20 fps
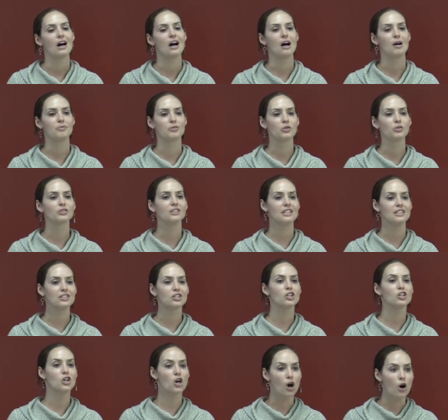um, you'll need
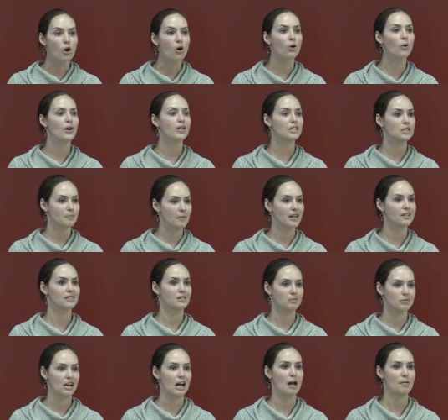to go and spend
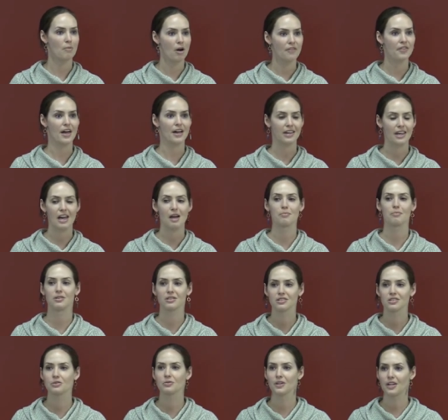some time on that
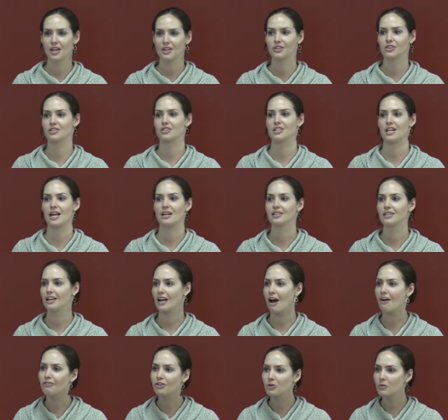campus to really understand
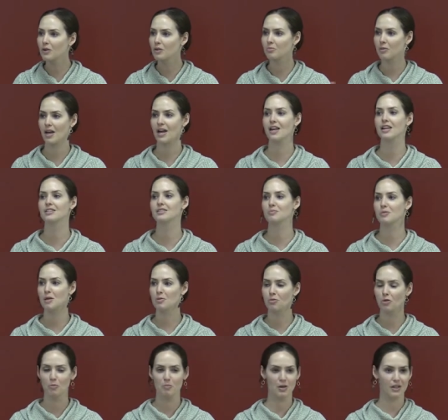it. Everyone pays
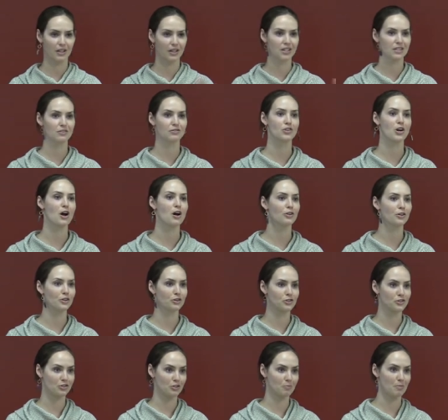people millions of
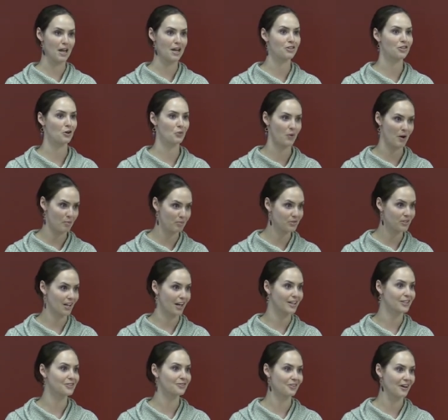dollars to make their
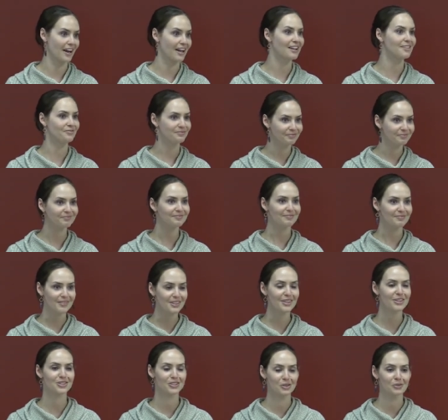websites, right?
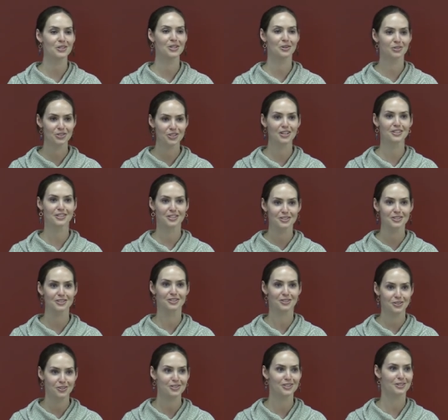So we don't judge
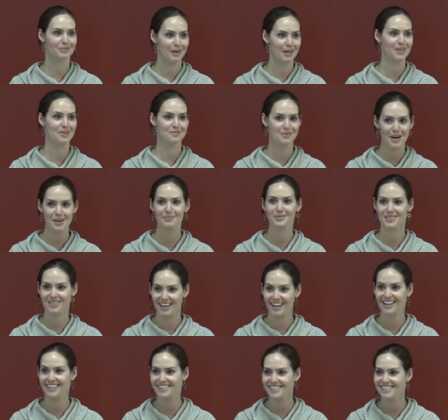institutions by their
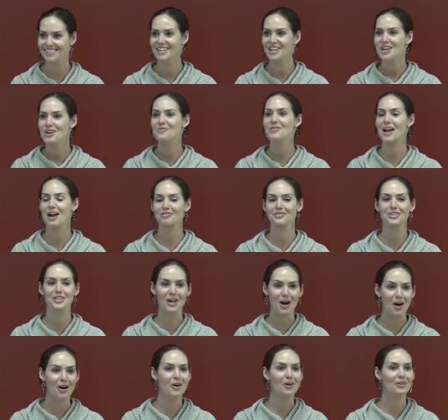websites. We have to
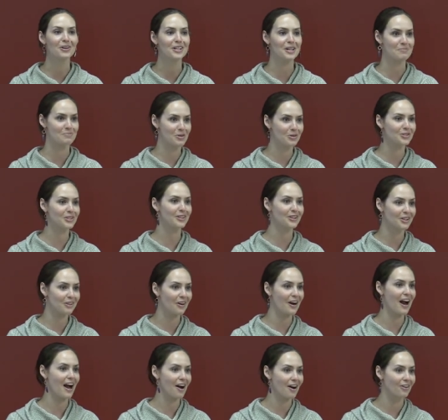go, get boots on the
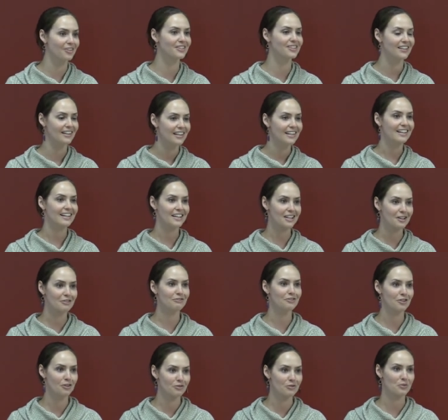ground, get a
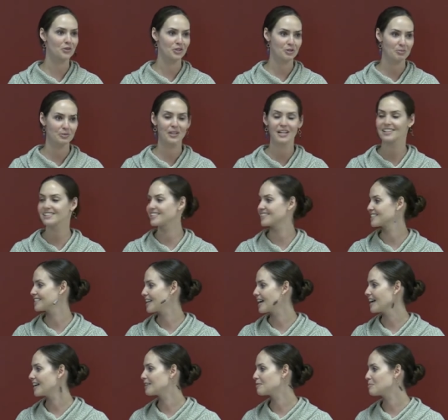feel for what the place is
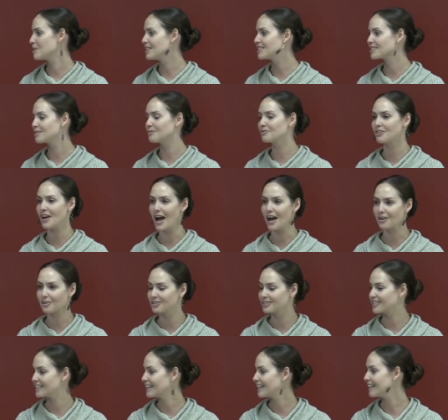like, meet some
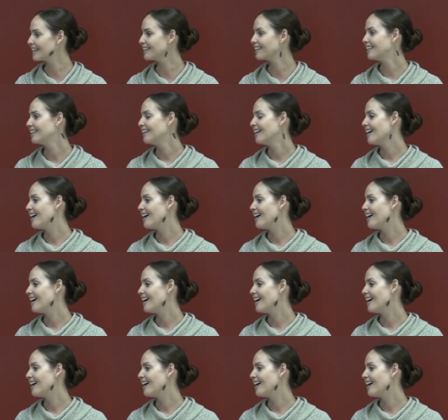faculty.